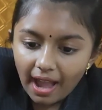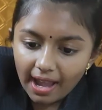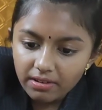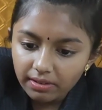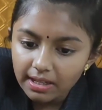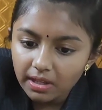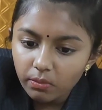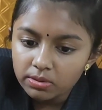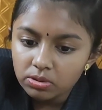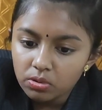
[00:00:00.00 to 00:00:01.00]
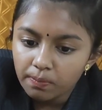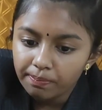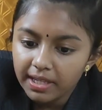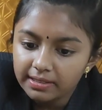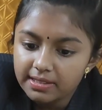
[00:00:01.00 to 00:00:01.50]
I really want to
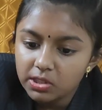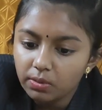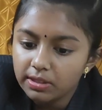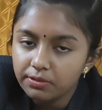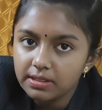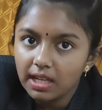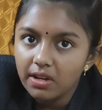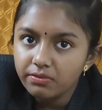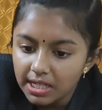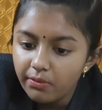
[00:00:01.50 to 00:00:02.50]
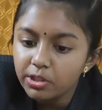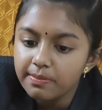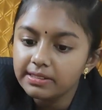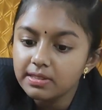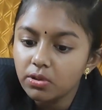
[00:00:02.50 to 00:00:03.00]
make this
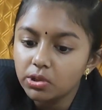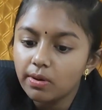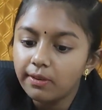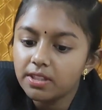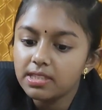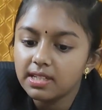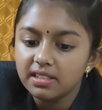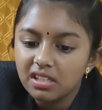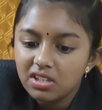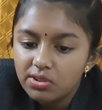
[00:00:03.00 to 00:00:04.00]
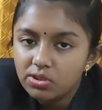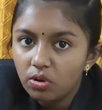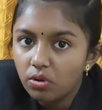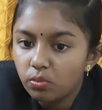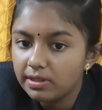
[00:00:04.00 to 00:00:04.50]
go to a different state.
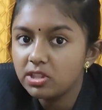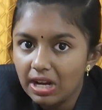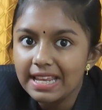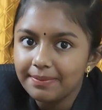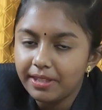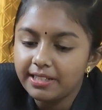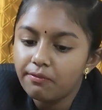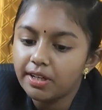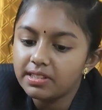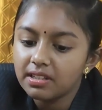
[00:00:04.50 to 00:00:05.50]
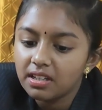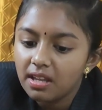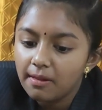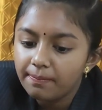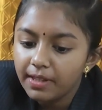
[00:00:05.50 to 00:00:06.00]
So we should try something different.
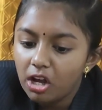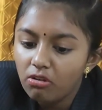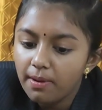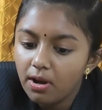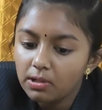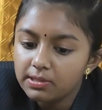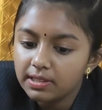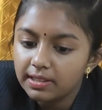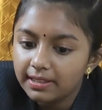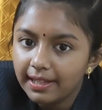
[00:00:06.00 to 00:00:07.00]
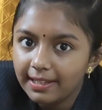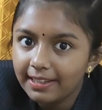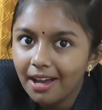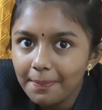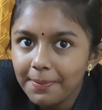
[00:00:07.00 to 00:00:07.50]
How about heating
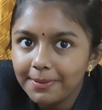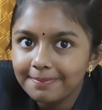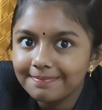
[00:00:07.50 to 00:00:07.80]
it up?